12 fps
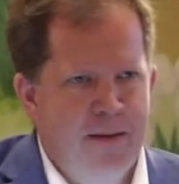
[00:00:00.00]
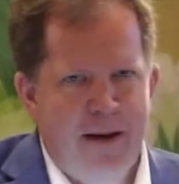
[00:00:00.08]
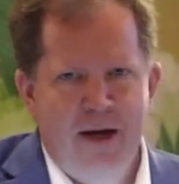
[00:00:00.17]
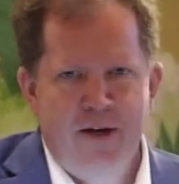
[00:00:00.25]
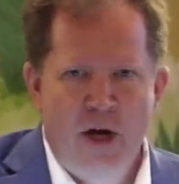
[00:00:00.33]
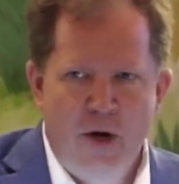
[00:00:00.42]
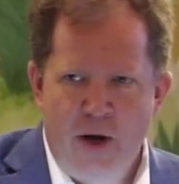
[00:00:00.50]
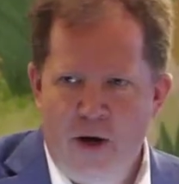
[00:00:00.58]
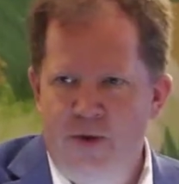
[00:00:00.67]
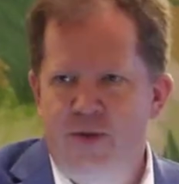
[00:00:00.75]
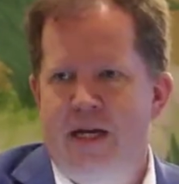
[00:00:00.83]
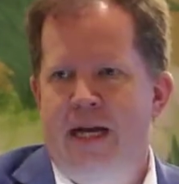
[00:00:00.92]
about node
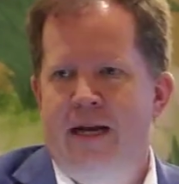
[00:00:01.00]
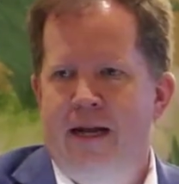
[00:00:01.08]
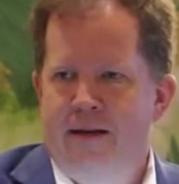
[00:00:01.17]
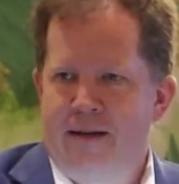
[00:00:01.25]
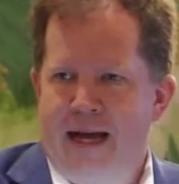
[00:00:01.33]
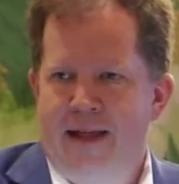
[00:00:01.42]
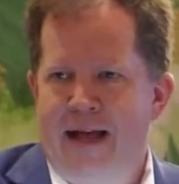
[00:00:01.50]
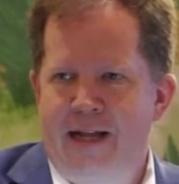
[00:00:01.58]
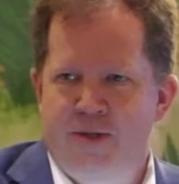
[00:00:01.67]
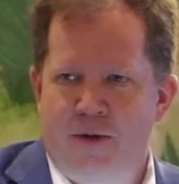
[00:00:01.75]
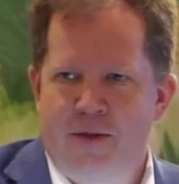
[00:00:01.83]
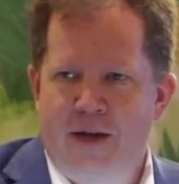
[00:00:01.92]
hosting and
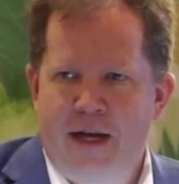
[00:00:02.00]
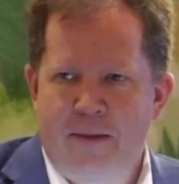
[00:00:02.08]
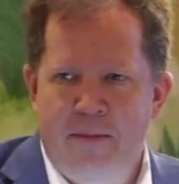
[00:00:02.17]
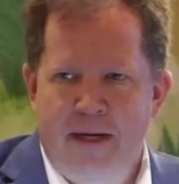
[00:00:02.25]
that sort of thing.